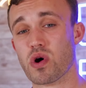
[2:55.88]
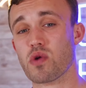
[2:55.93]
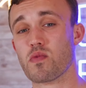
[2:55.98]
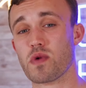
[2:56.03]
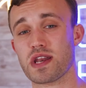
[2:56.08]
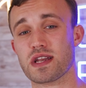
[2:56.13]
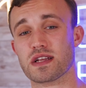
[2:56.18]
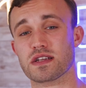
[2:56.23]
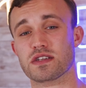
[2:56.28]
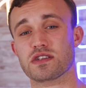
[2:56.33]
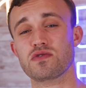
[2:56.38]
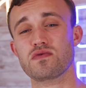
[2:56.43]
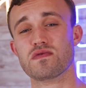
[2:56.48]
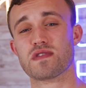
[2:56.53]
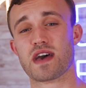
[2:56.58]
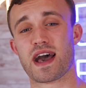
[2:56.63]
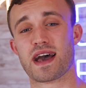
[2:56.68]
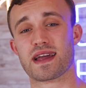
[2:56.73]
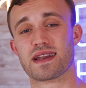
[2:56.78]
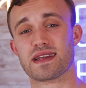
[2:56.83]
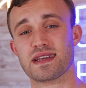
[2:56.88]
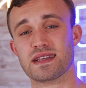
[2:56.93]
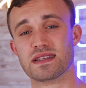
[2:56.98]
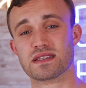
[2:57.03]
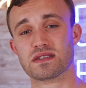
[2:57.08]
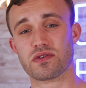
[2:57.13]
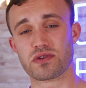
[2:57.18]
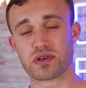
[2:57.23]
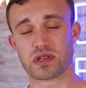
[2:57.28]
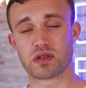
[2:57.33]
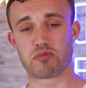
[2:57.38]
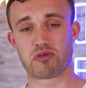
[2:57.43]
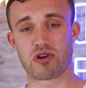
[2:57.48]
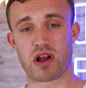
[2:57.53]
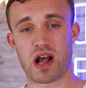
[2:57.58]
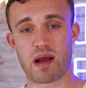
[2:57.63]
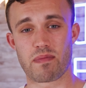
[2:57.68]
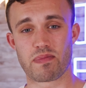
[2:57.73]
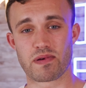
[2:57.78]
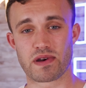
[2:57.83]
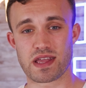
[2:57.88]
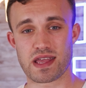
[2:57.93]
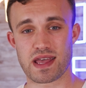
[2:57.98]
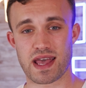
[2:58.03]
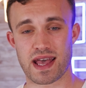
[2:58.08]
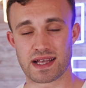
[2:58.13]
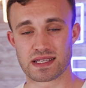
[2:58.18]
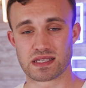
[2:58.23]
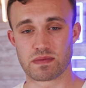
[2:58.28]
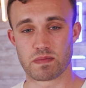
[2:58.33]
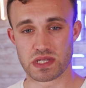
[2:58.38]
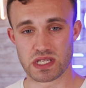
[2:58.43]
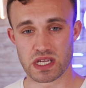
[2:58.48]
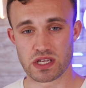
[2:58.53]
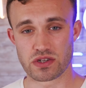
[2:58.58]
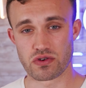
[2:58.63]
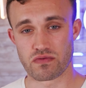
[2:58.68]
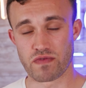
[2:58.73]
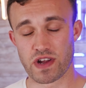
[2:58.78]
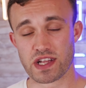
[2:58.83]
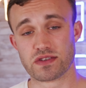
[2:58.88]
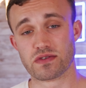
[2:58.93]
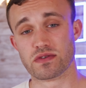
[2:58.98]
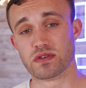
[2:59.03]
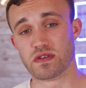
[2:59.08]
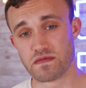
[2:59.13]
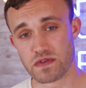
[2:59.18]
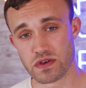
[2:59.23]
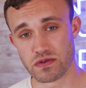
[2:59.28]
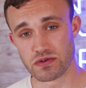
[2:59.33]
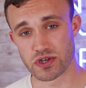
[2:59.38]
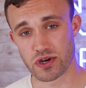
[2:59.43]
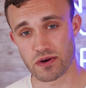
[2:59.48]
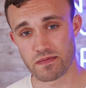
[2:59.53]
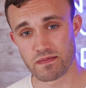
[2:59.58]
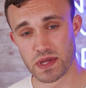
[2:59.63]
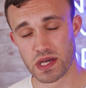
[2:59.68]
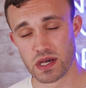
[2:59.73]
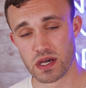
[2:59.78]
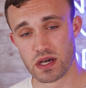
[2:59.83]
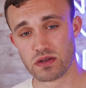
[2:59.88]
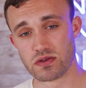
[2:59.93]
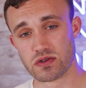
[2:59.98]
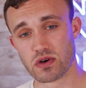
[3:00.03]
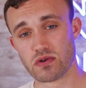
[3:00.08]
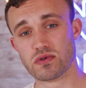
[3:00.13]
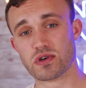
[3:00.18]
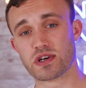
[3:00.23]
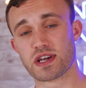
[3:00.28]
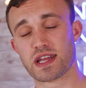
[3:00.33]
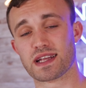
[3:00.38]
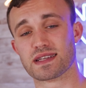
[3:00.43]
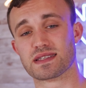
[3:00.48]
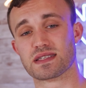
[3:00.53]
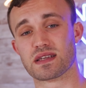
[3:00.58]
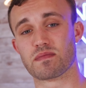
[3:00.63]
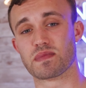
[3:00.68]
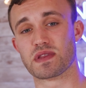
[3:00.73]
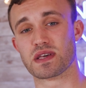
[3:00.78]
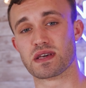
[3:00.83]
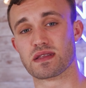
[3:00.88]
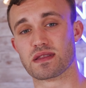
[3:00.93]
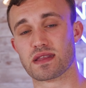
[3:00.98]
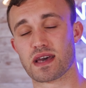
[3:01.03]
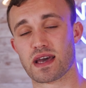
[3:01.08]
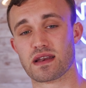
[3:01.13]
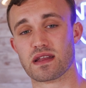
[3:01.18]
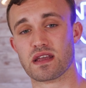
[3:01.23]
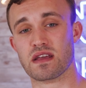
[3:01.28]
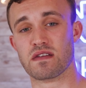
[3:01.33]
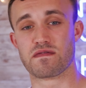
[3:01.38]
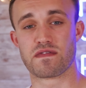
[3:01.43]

one way to do that is look at the property as a potential rental in the future. Don't look at it as something that in